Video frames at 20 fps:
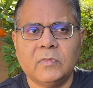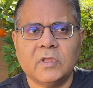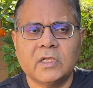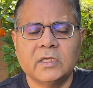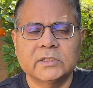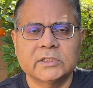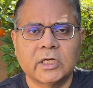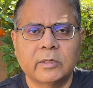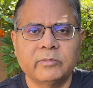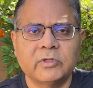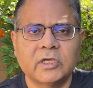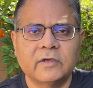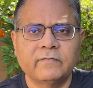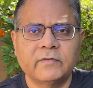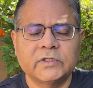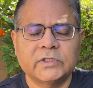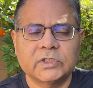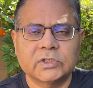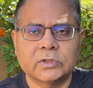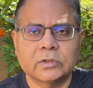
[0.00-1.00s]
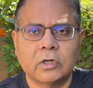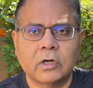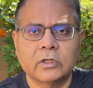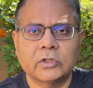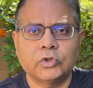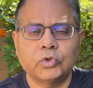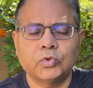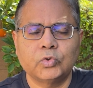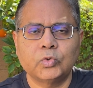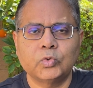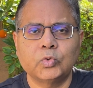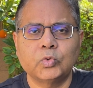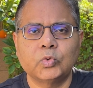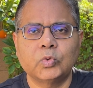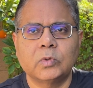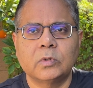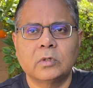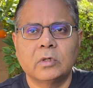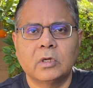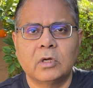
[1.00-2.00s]
something which is not too
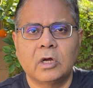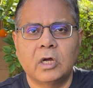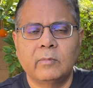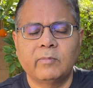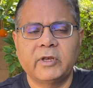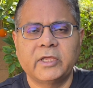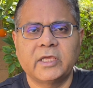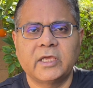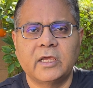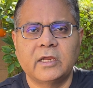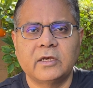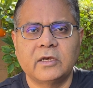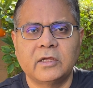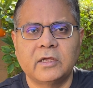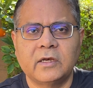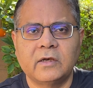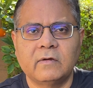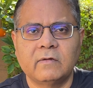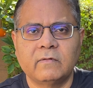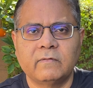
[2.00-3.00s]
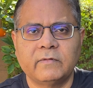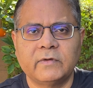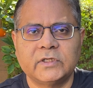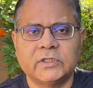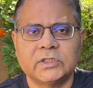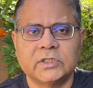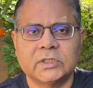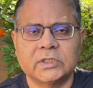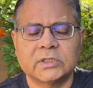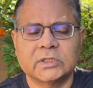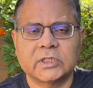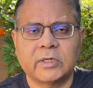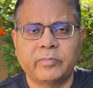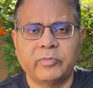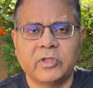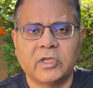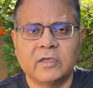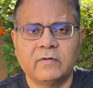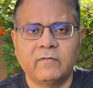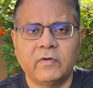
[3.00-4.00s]
complicated, which is
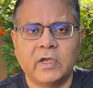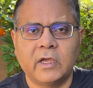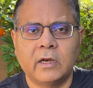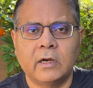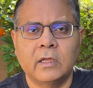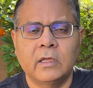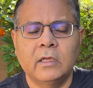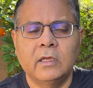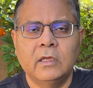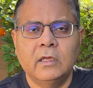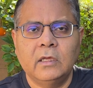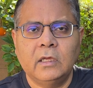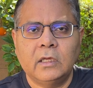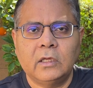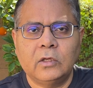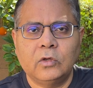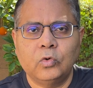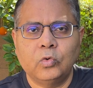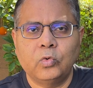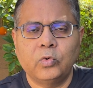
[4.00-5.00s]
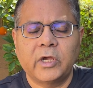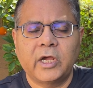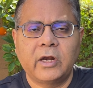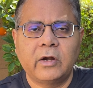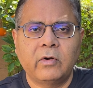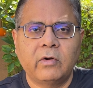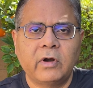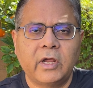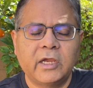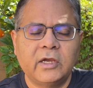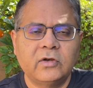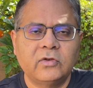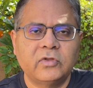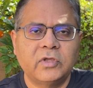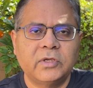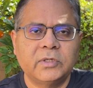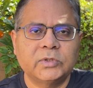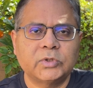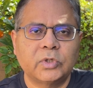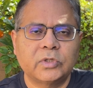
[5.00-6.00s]
something where you can write
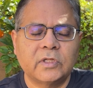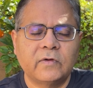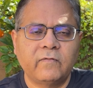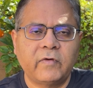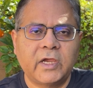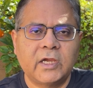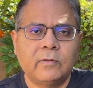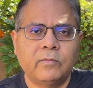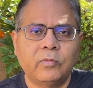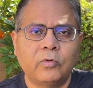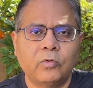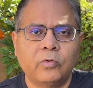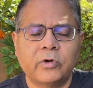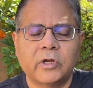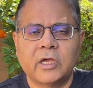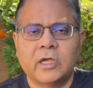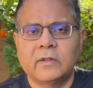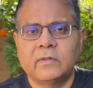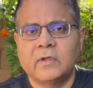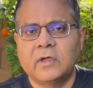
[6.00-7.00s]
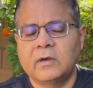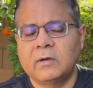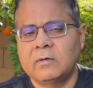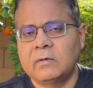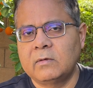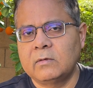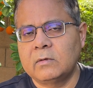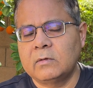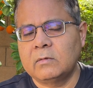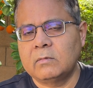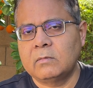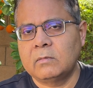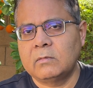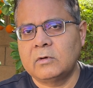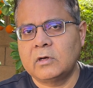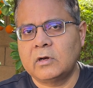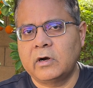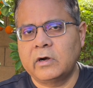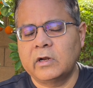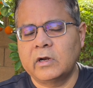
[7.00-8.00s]
things on the whiteboard and then
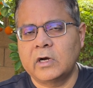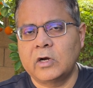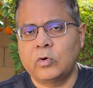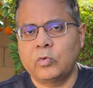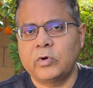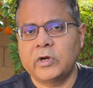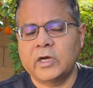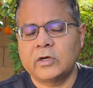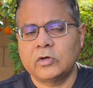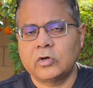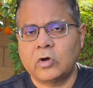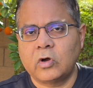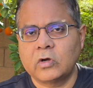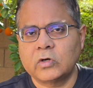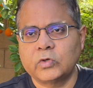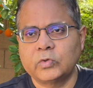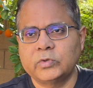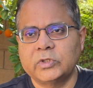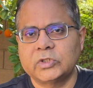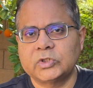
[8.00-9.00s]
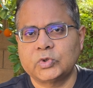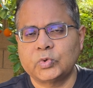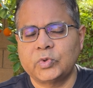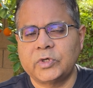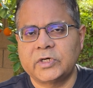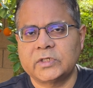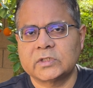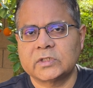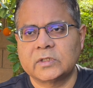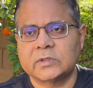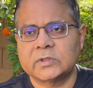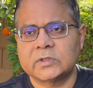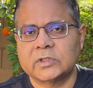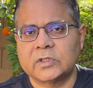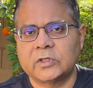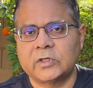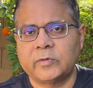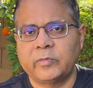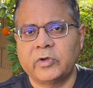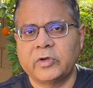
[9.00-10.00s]
turn around and talk to the students
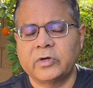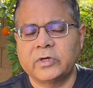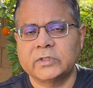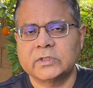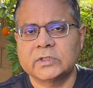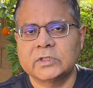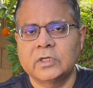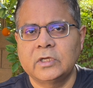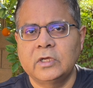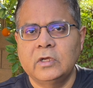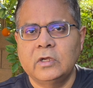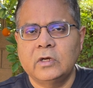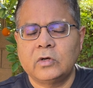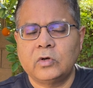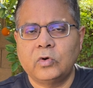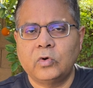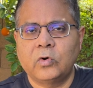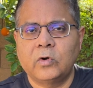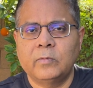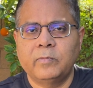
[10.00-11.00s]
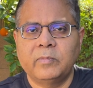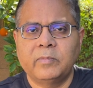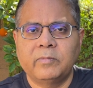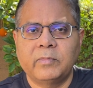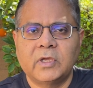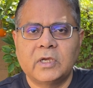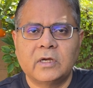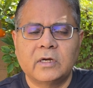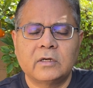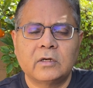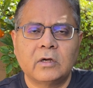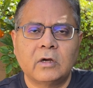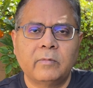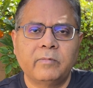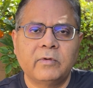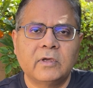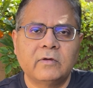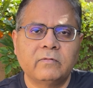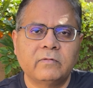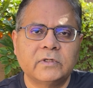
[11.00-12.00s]
concerned. Because don't pick a
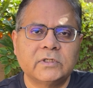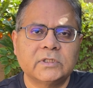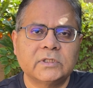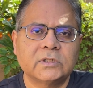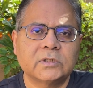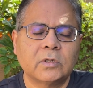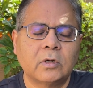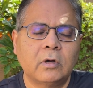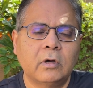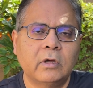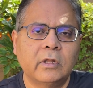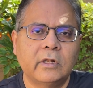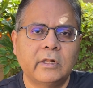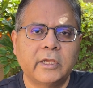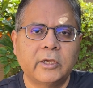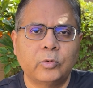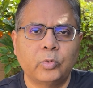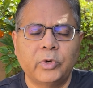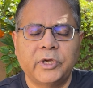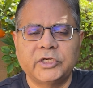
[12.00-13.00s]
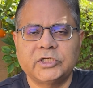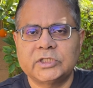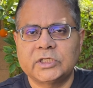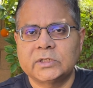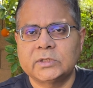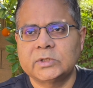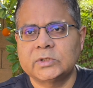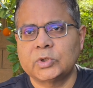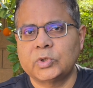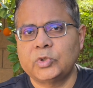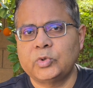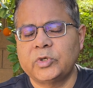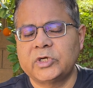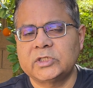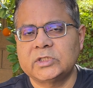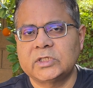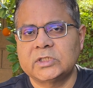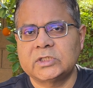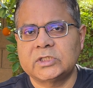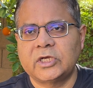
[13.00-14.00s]
topic which is all equations, so you are
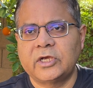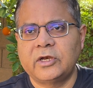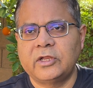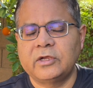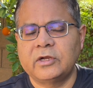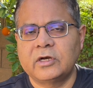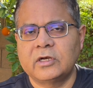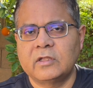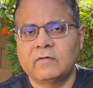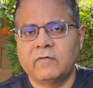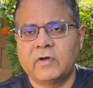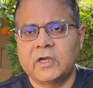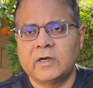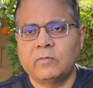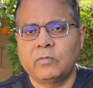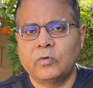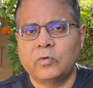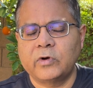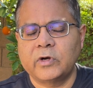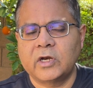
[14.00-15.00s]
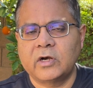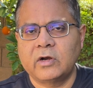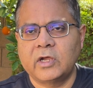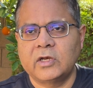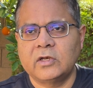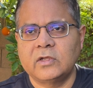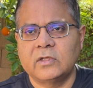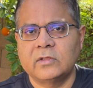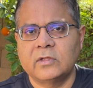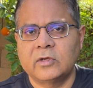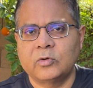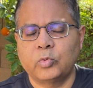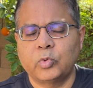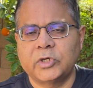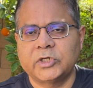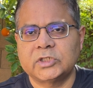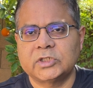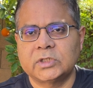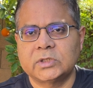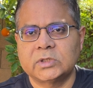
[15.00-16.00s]
just staring at the whiteboard and writing the
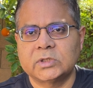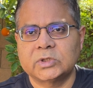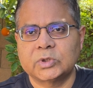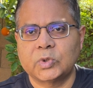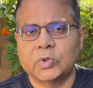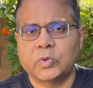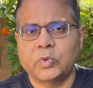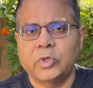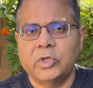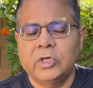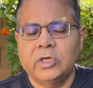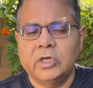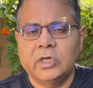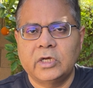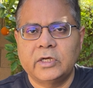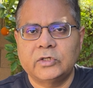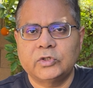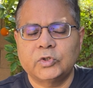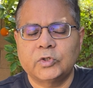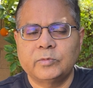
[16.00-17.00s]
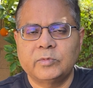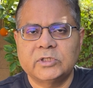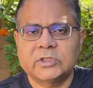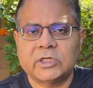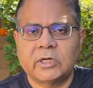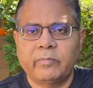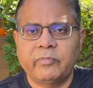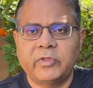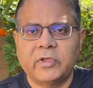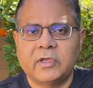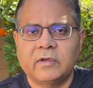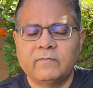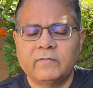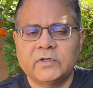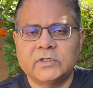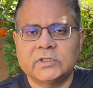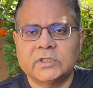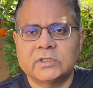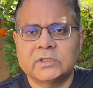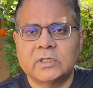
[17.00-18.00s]
equations. So it should be something
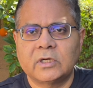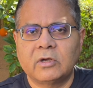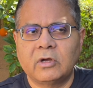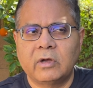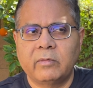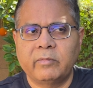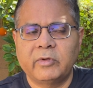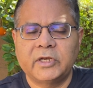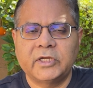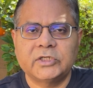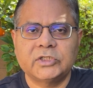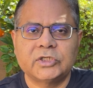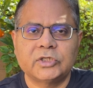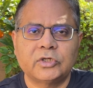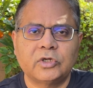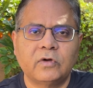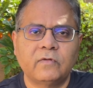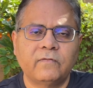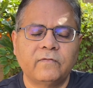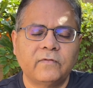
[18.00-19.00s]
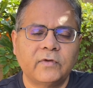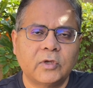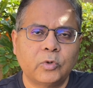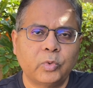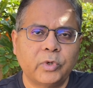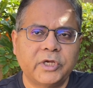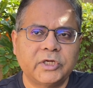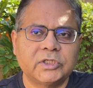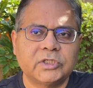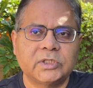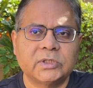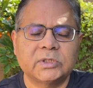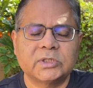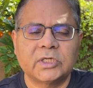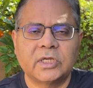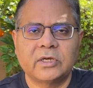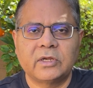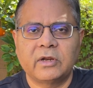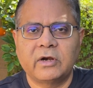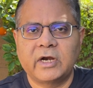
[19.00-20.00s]
which is a combination of equations
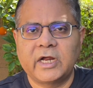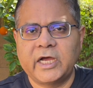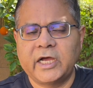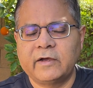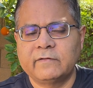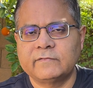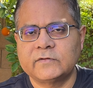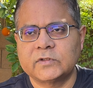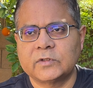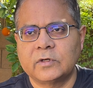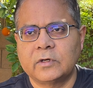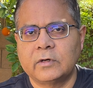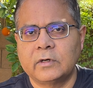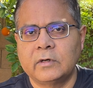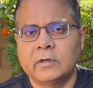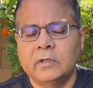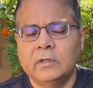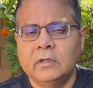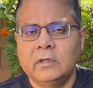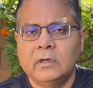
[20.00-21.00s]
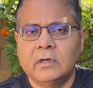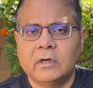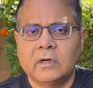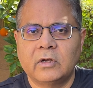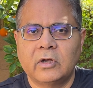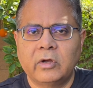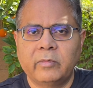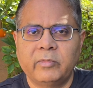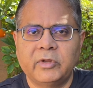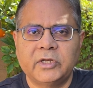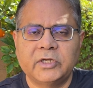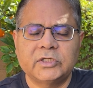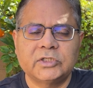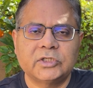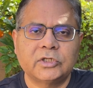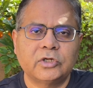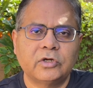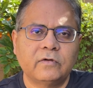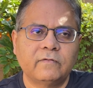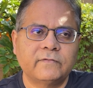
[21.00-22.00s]
and graphs, or a
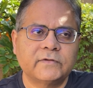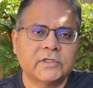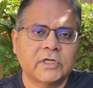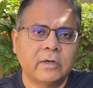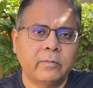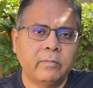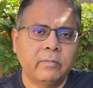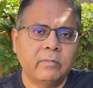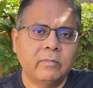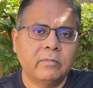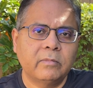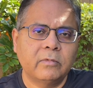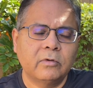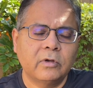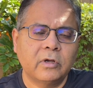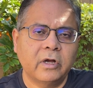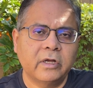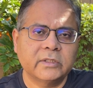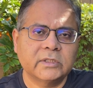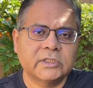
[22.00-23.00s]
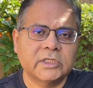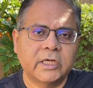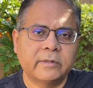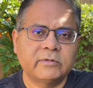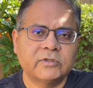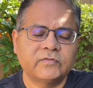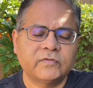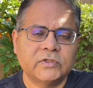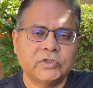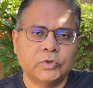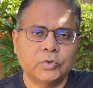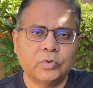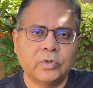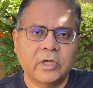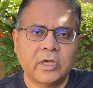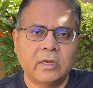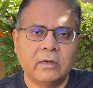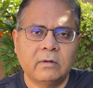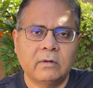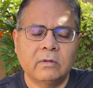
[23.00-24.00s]
combination of some concepts which you
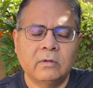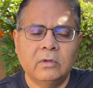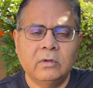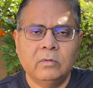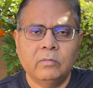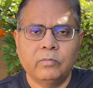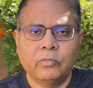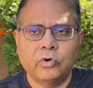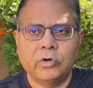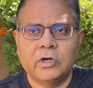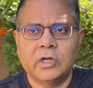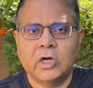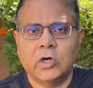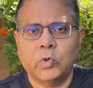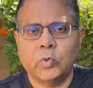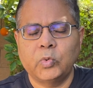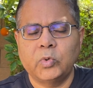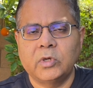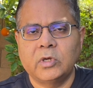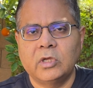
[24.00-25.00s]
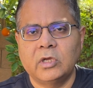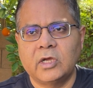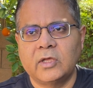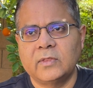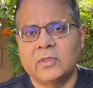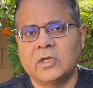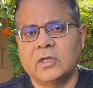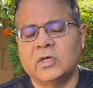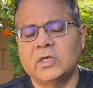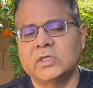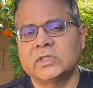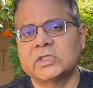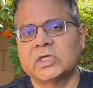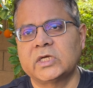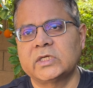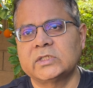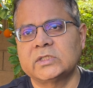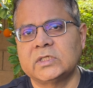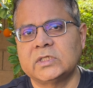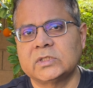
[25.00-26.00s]
can put down and then
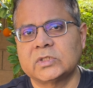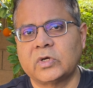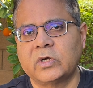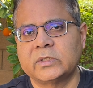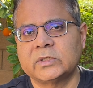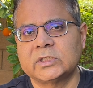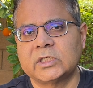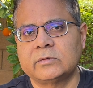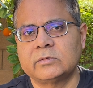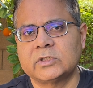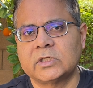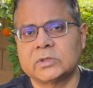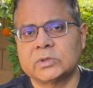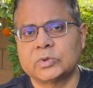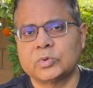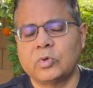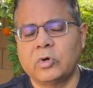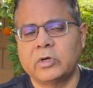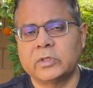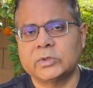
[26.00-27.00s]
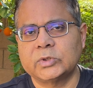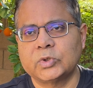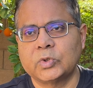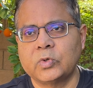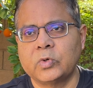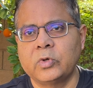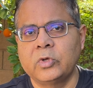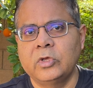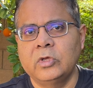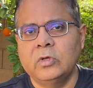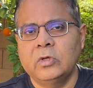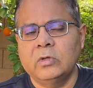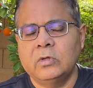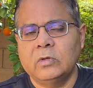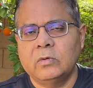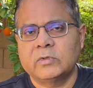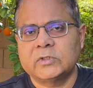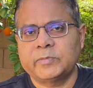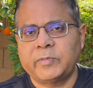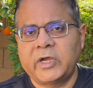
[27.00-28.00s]
discuss these concepts and so on. So
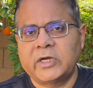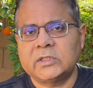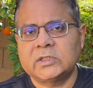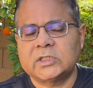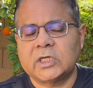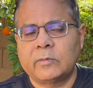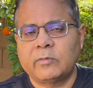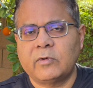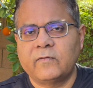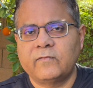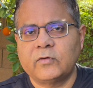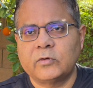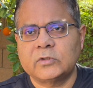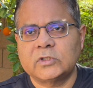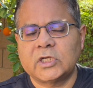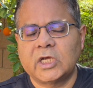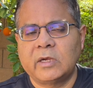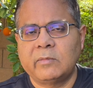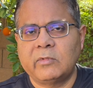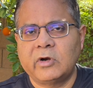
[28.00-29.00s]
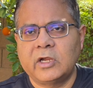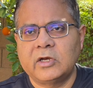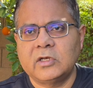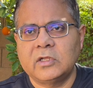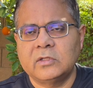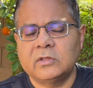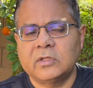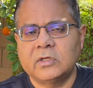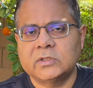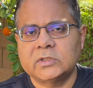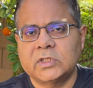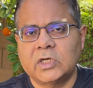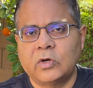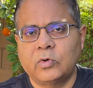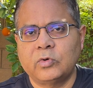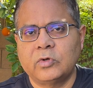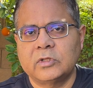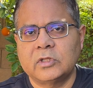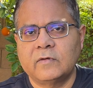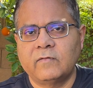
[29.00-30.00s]
spend some of your time writing things down on the